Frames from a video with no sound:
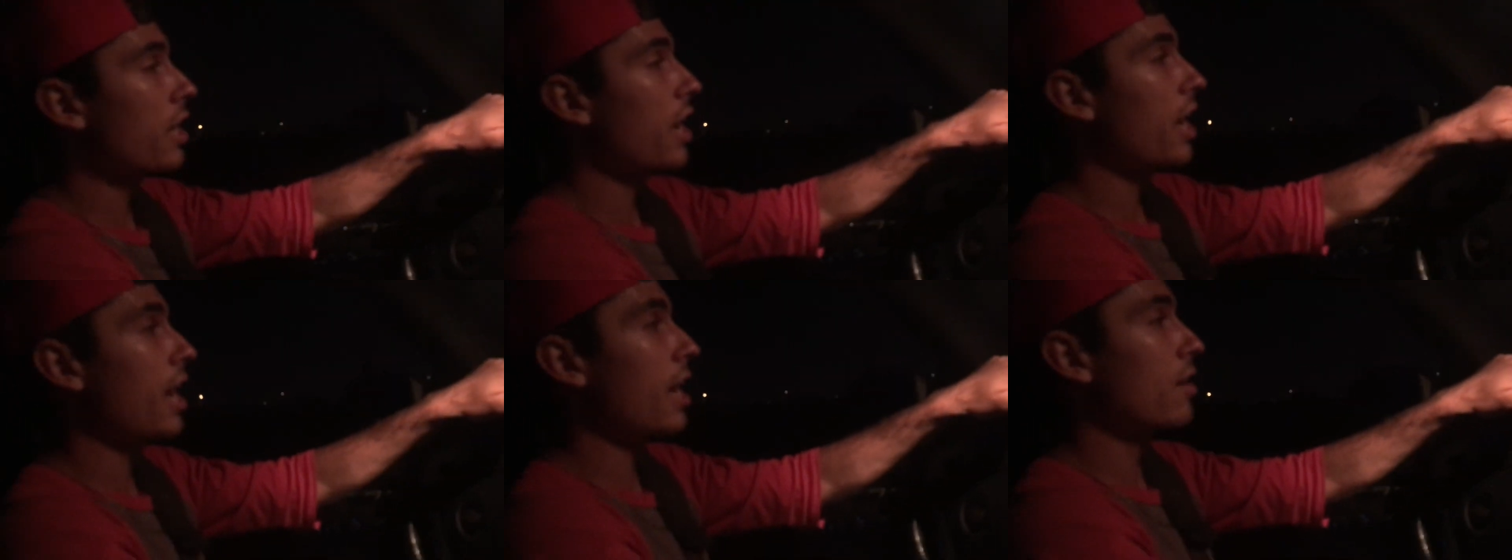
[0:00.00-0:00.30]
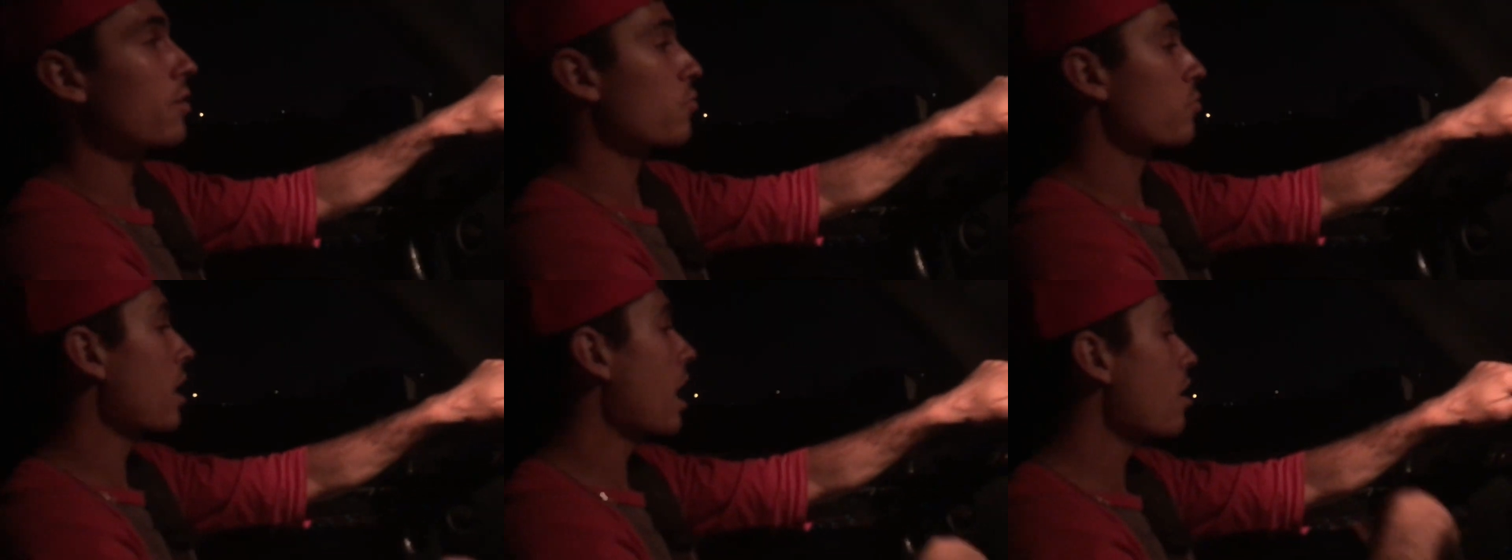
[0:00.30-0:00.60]

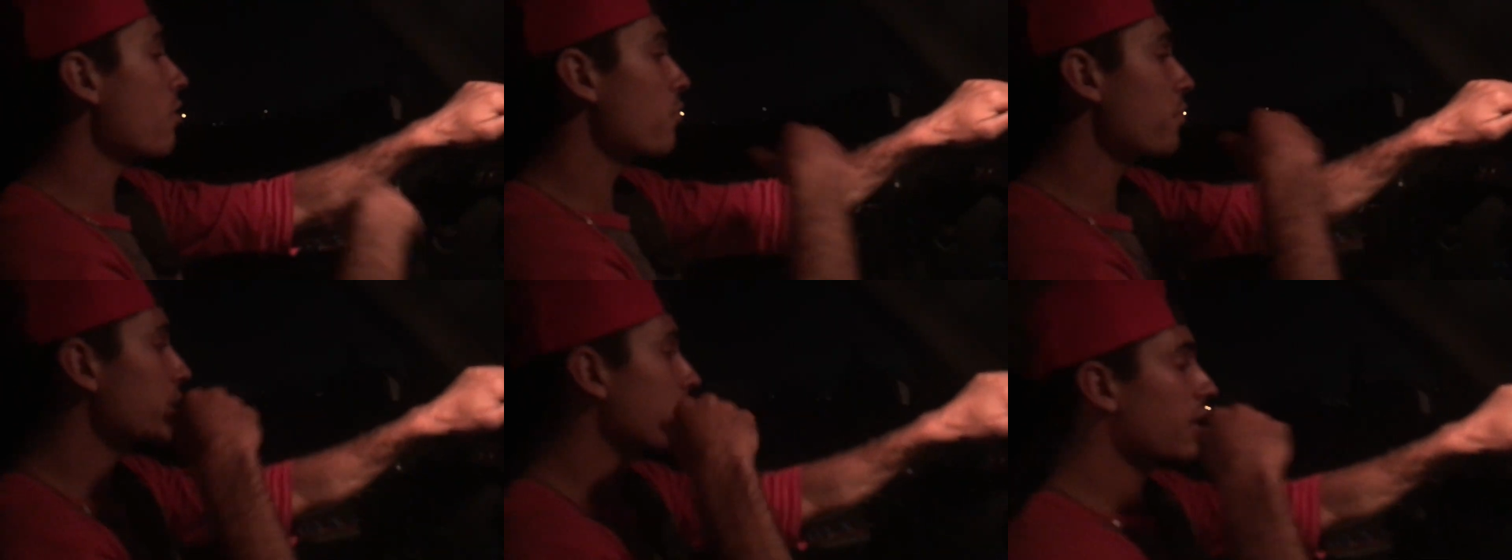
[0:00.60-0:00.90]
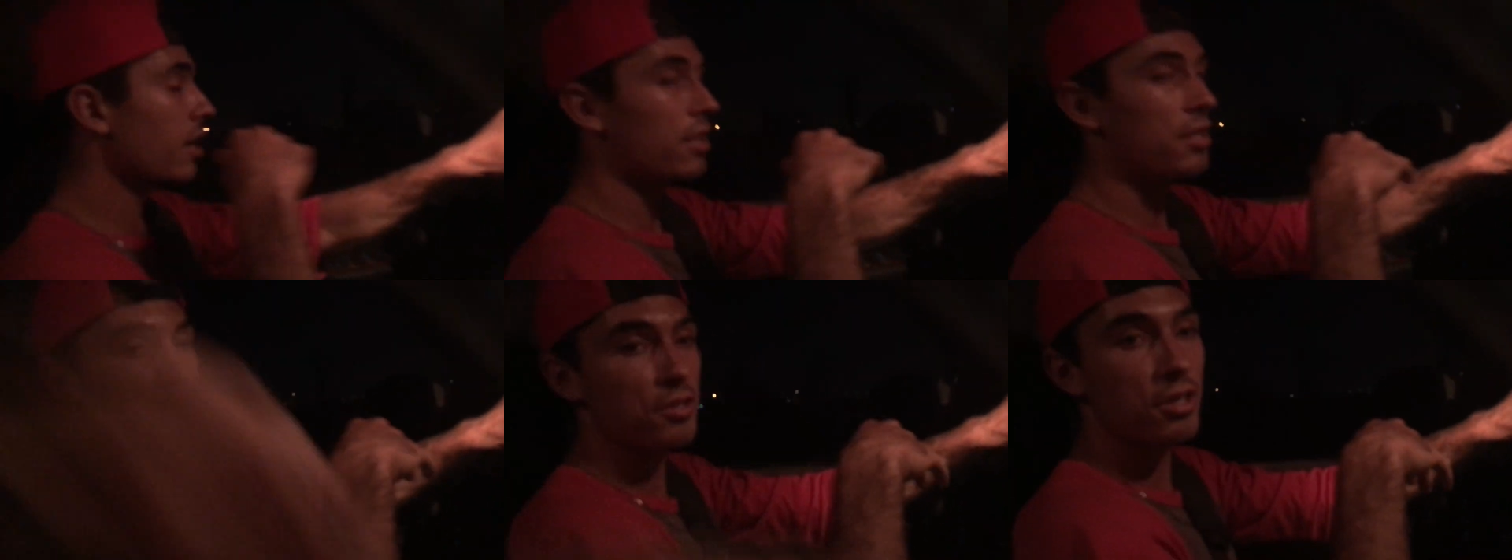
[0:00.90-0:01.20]
and right when we
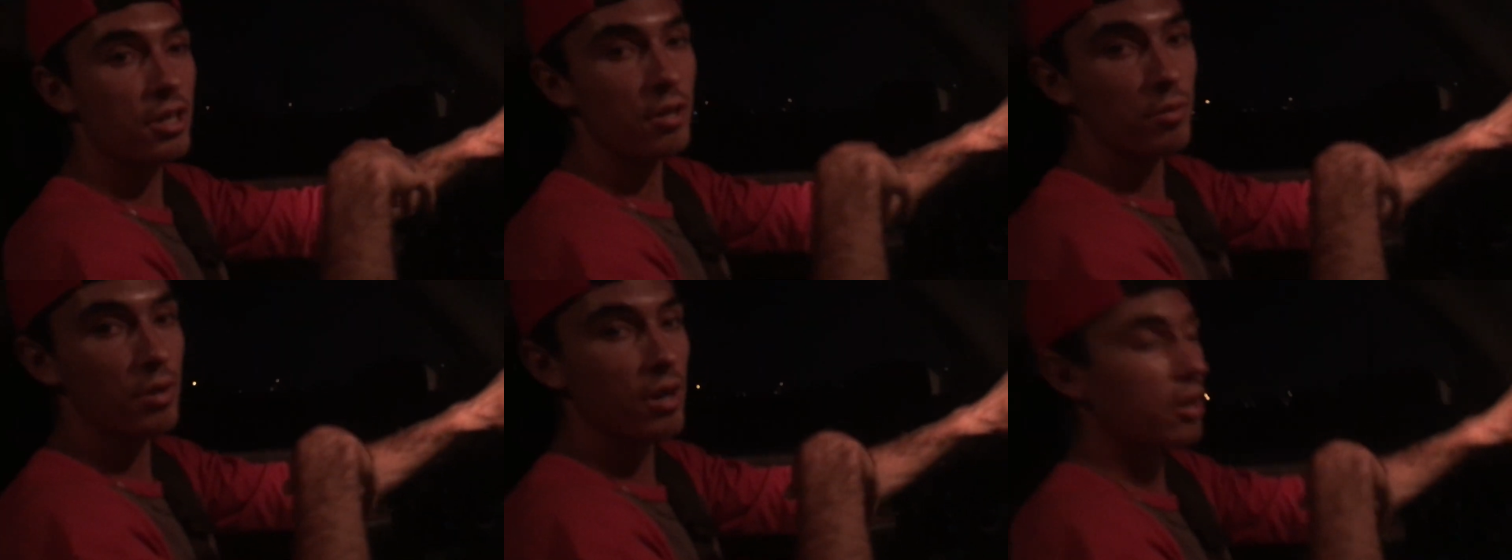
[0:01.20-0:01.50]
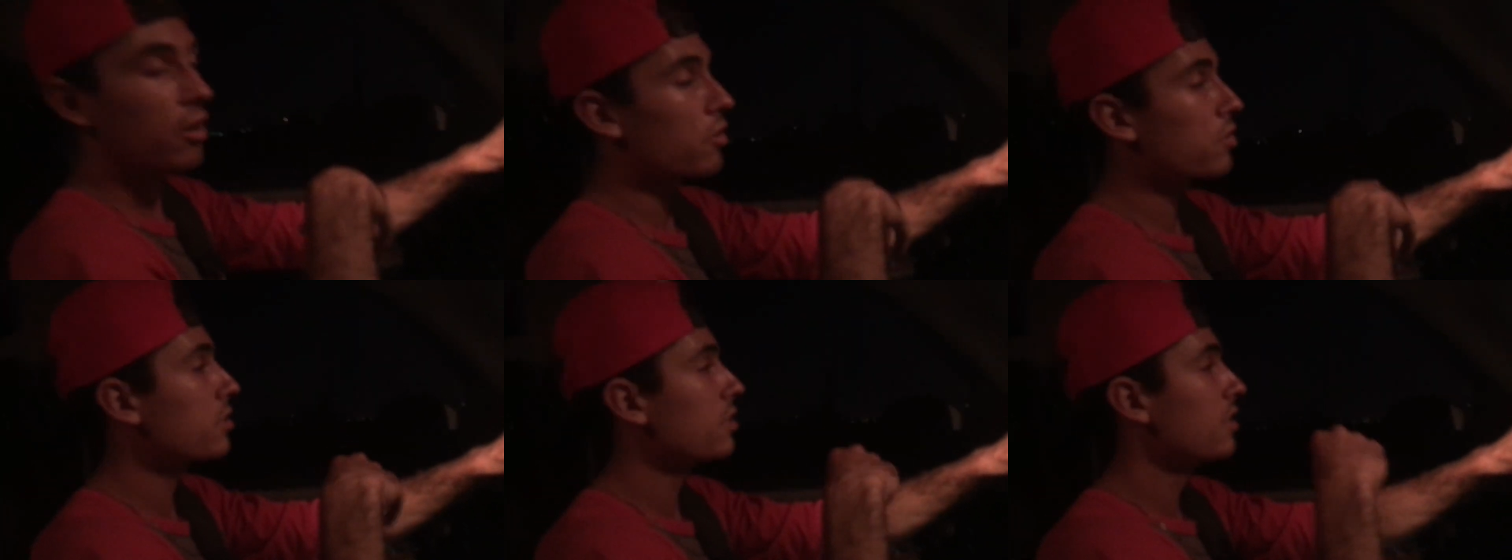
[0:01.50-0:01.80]
get on the dirt
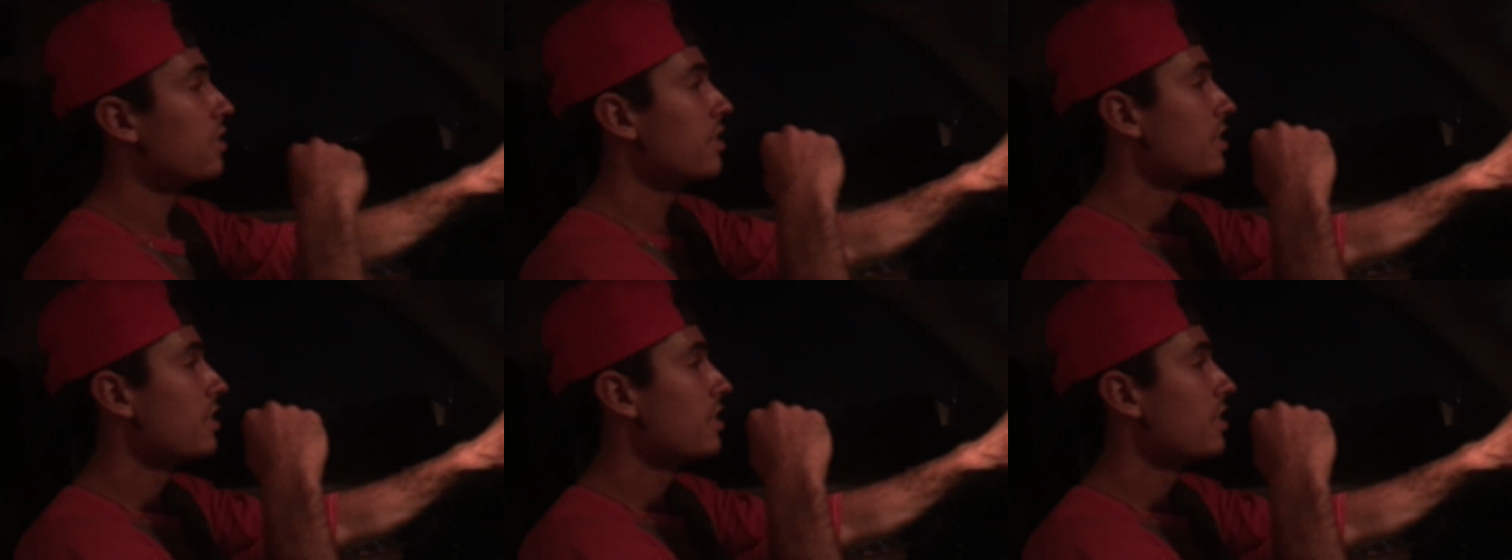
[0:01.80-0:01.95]
road,